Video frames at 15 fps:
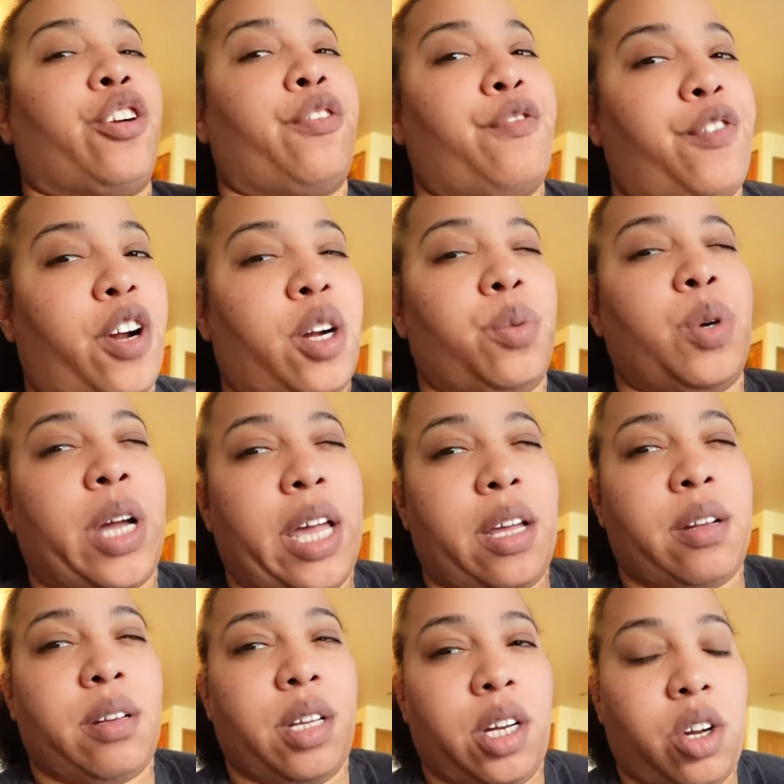fur will get
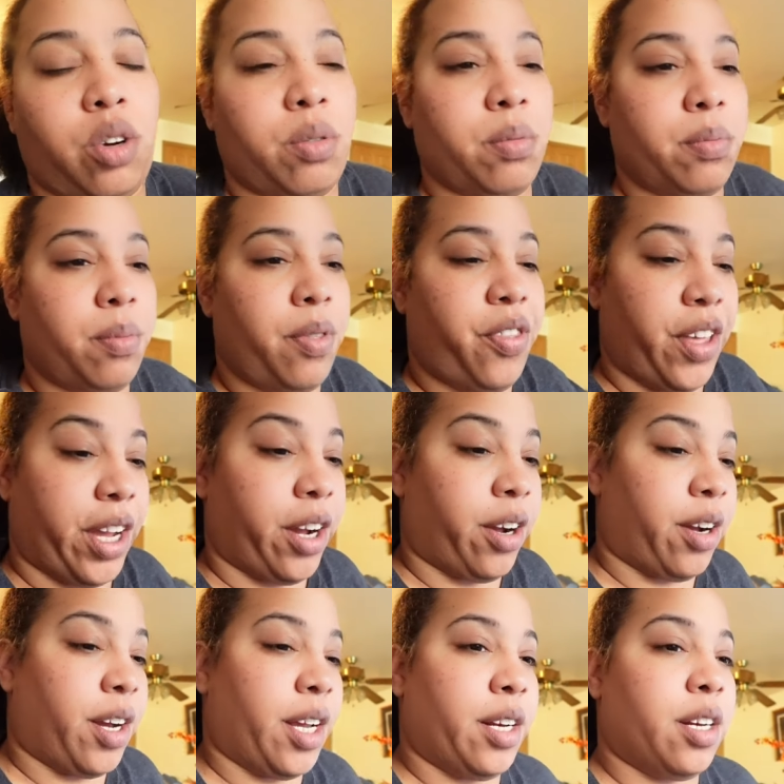you know
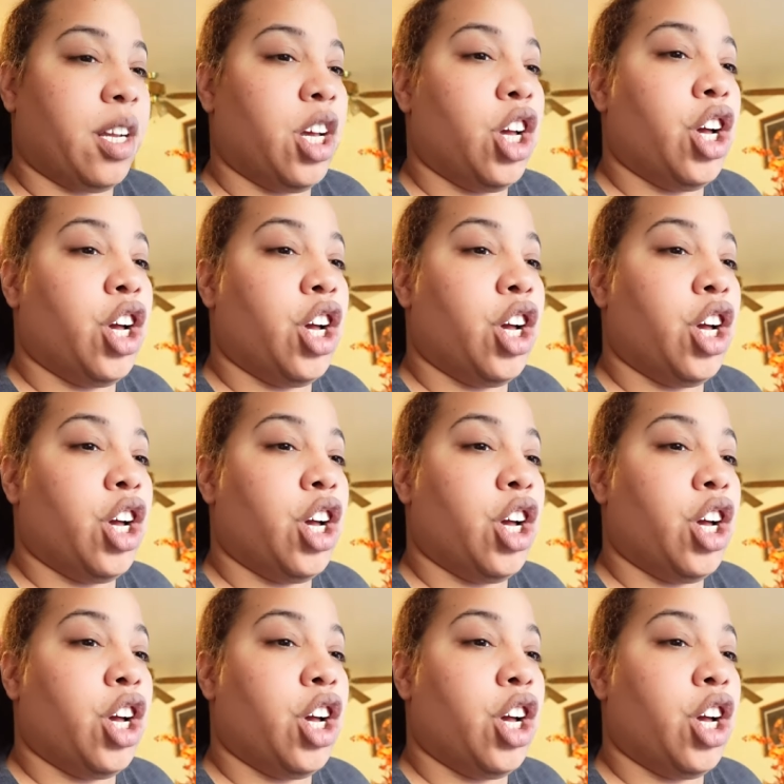thicker and